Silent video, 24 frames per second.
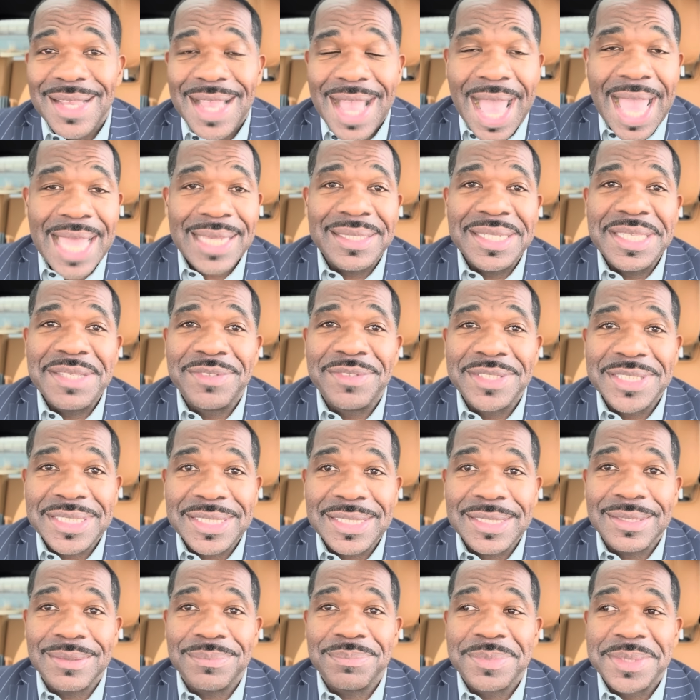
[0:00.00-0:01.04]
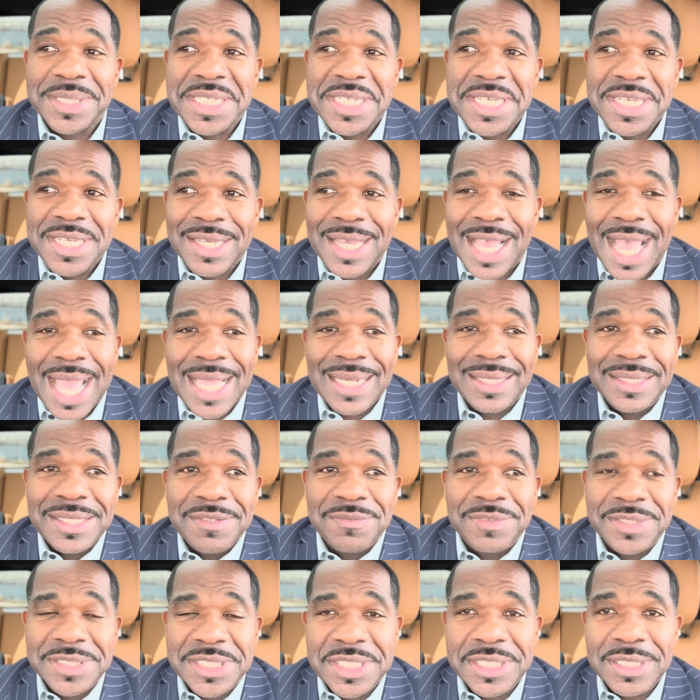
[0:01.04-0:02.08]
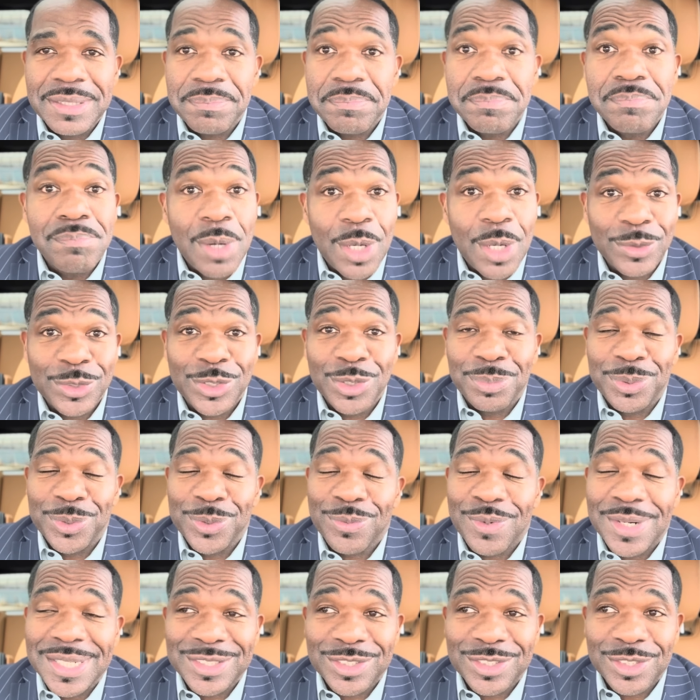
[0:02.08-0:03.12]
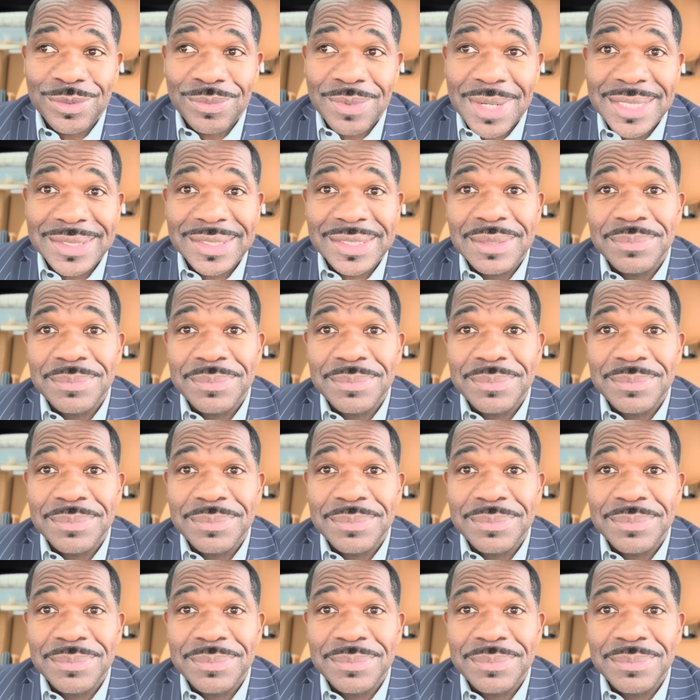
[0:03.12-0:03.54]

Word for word: I leave a tip I leave a tip multiple restaurants.